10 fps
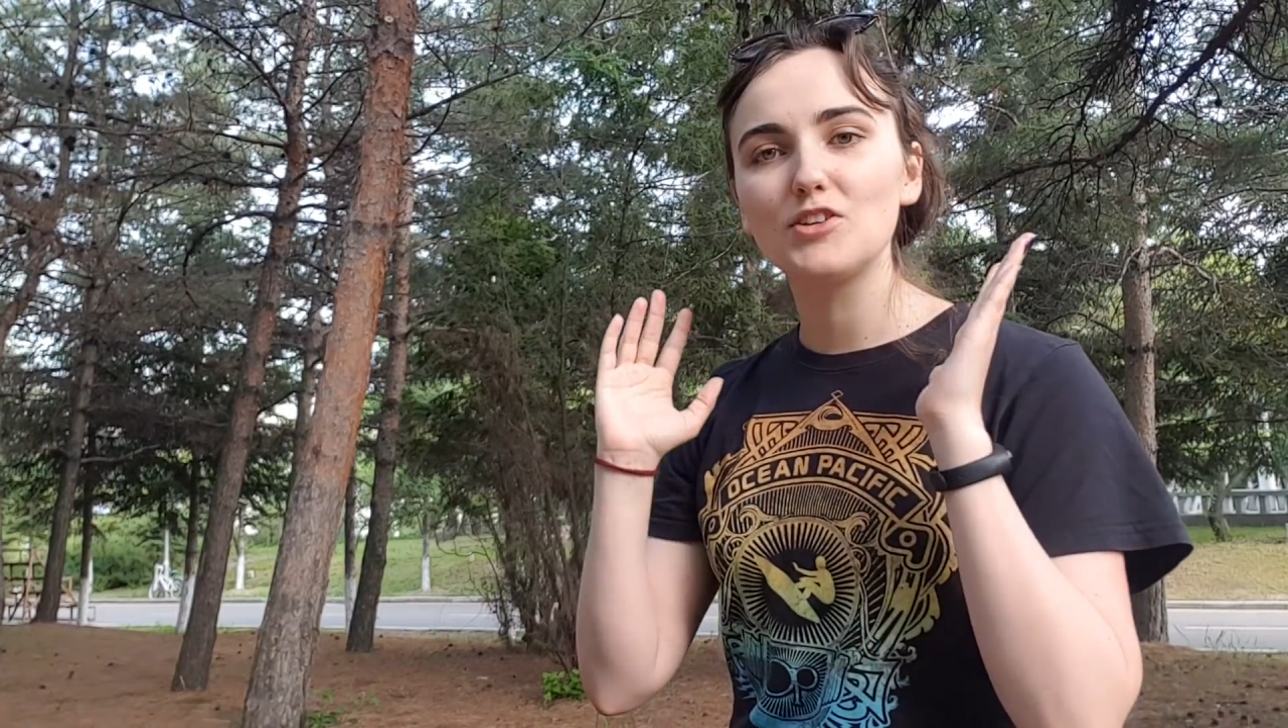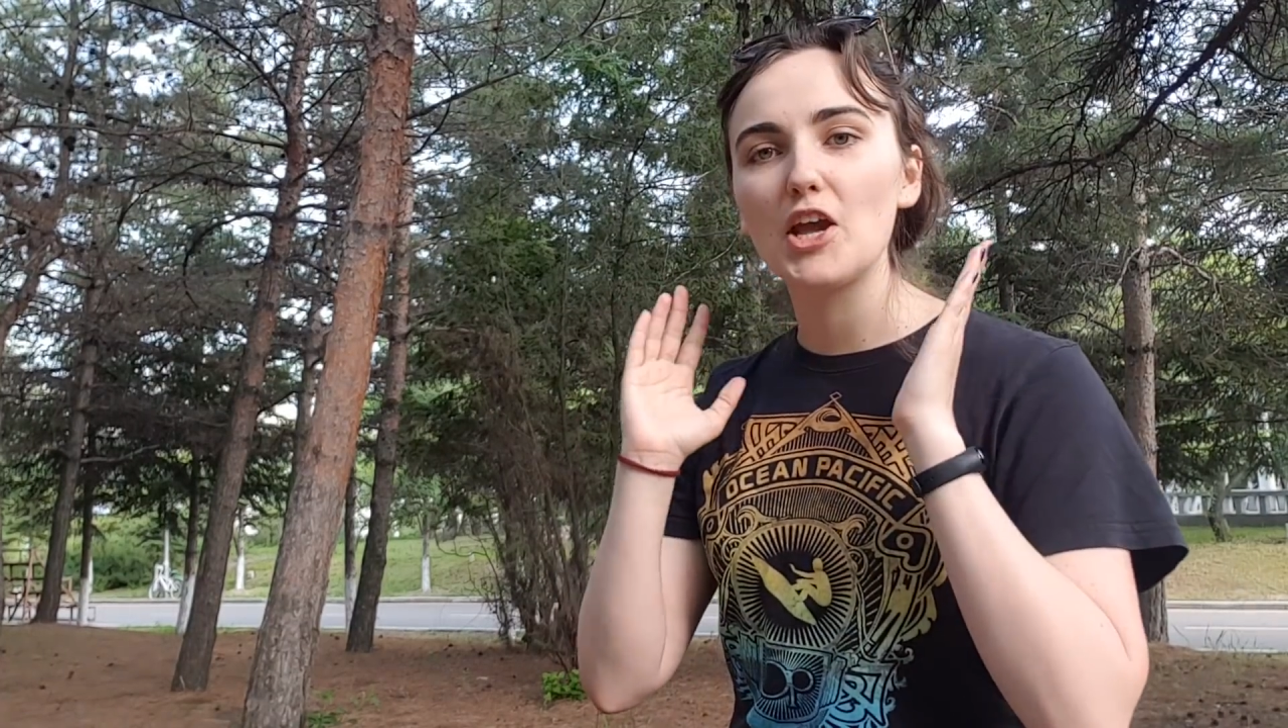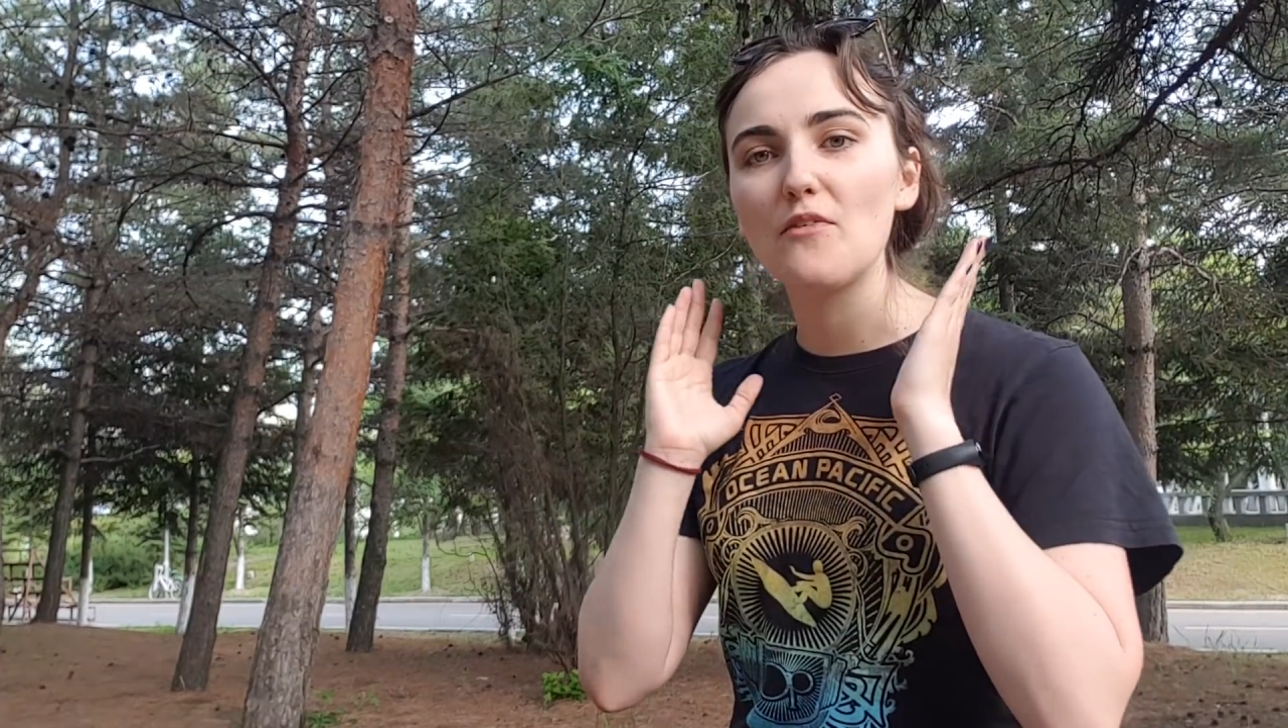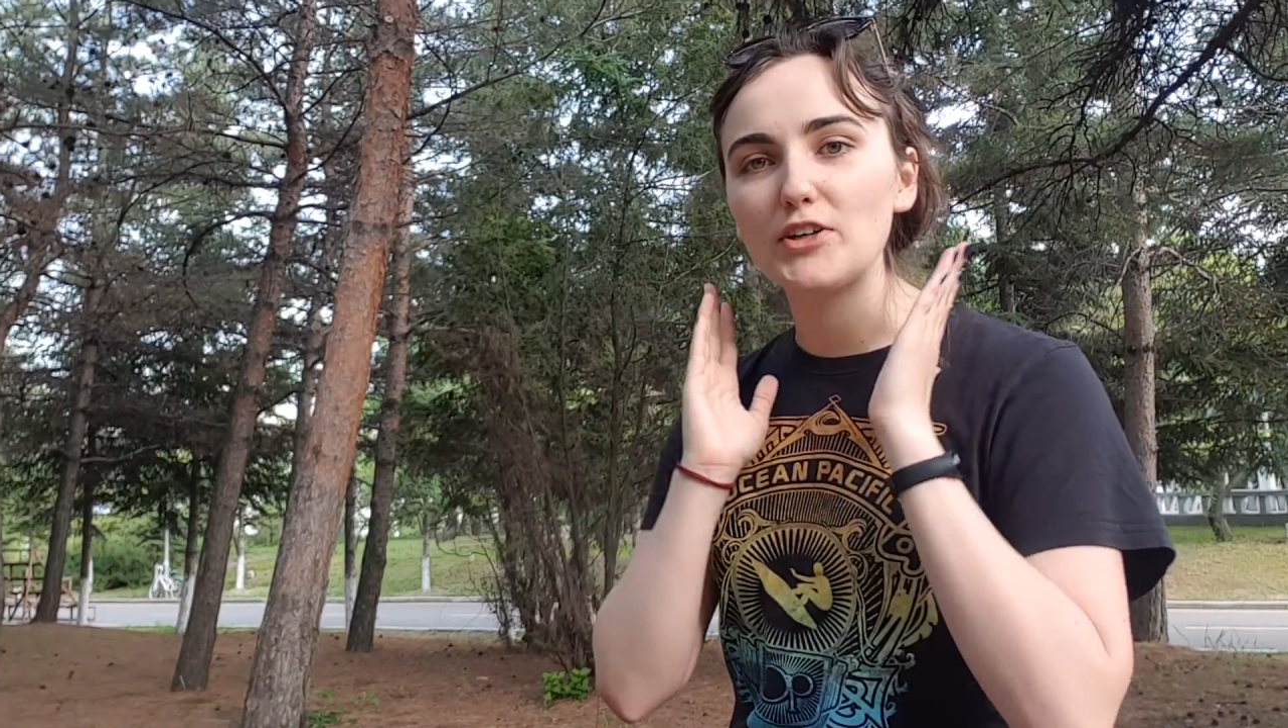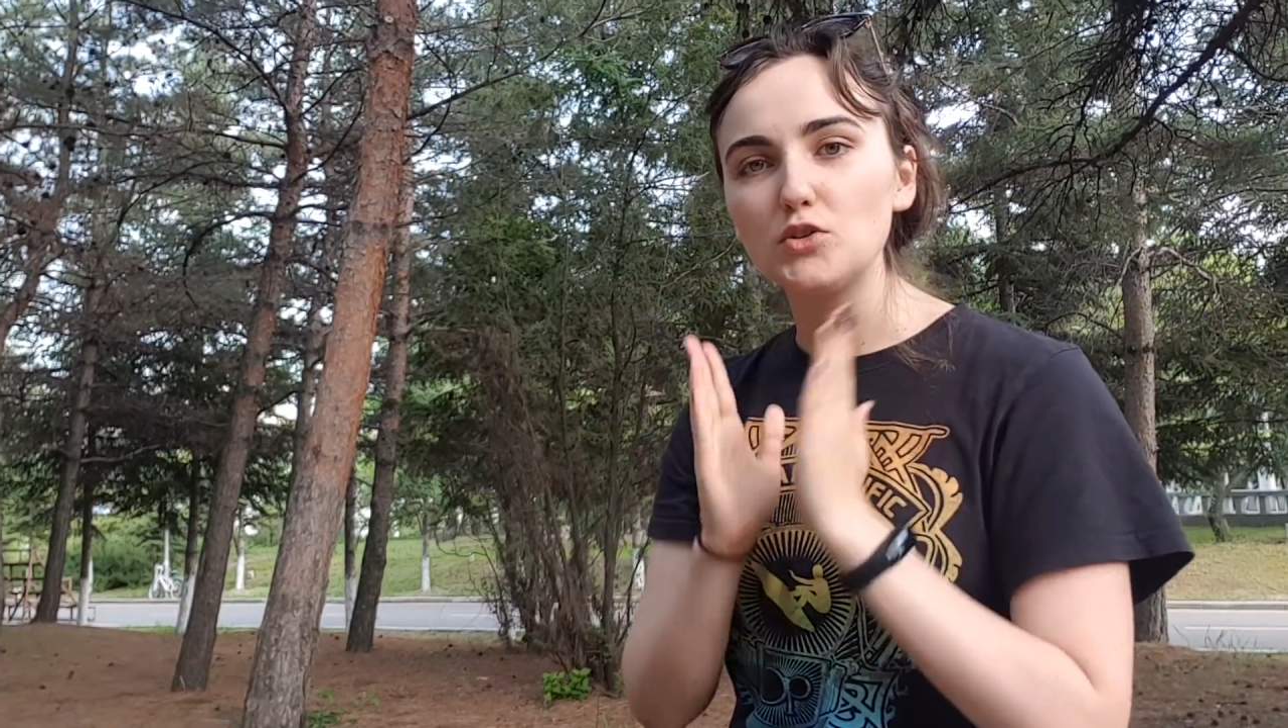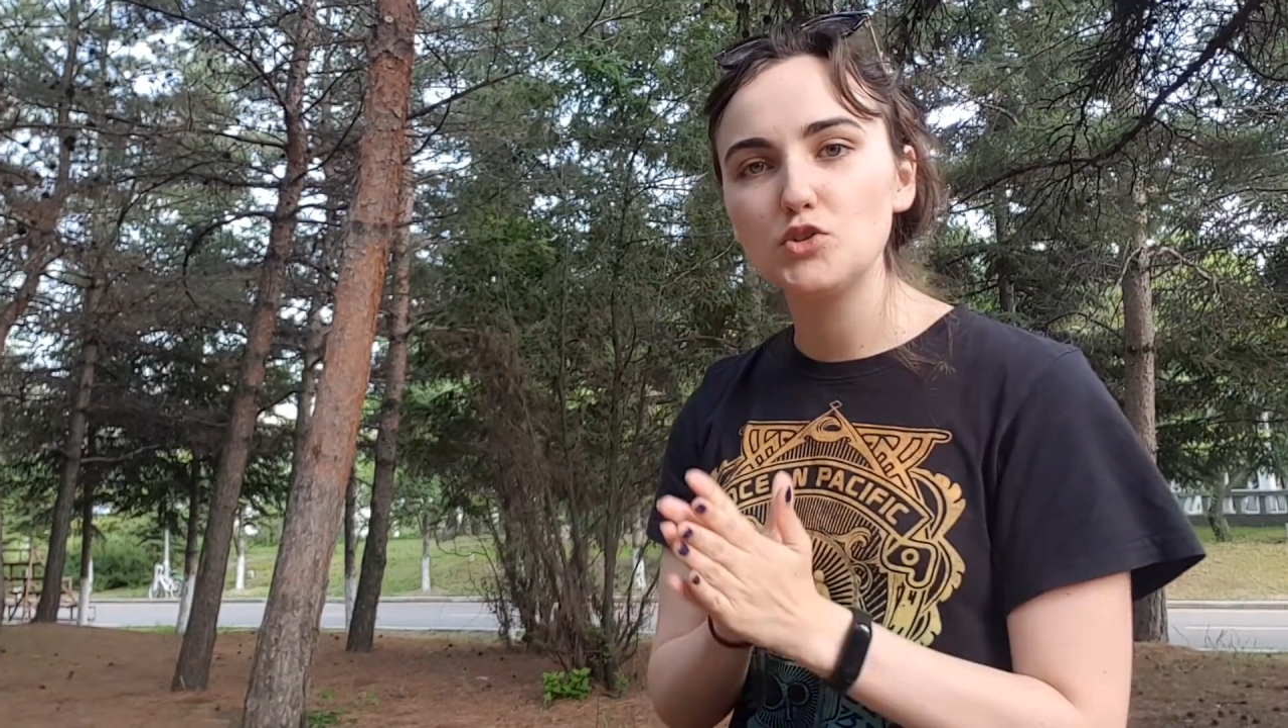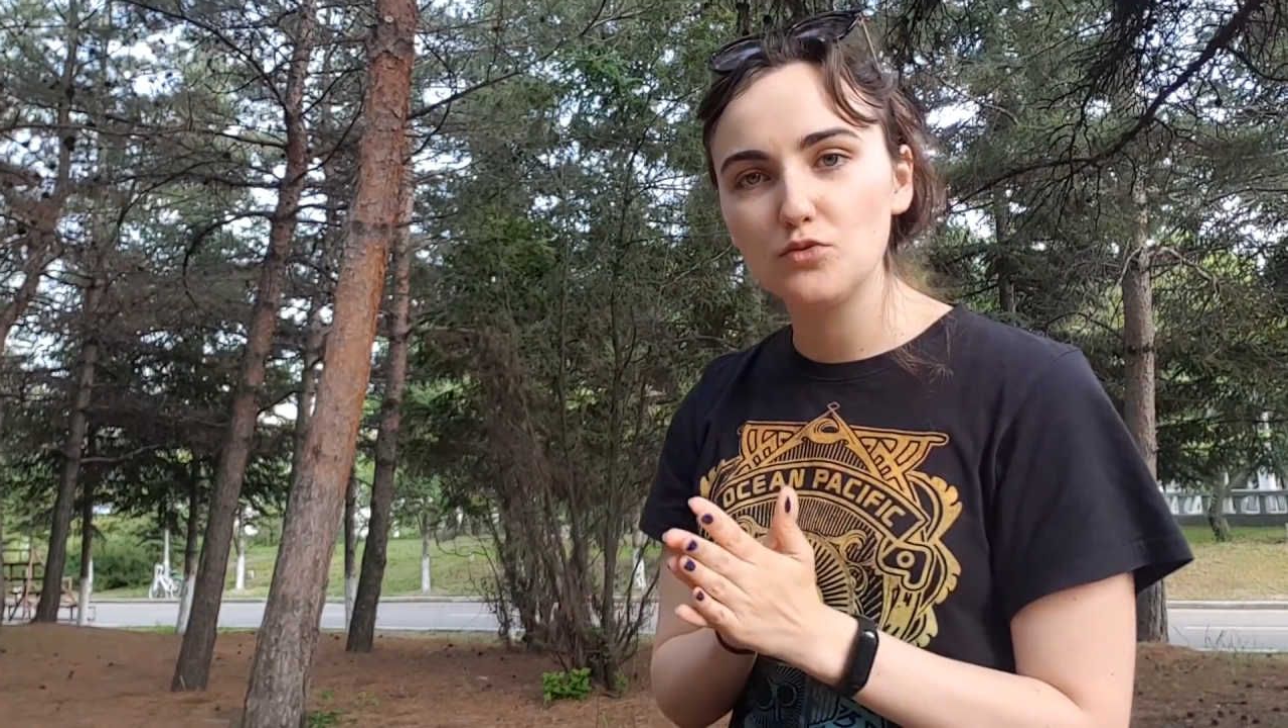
if I don't do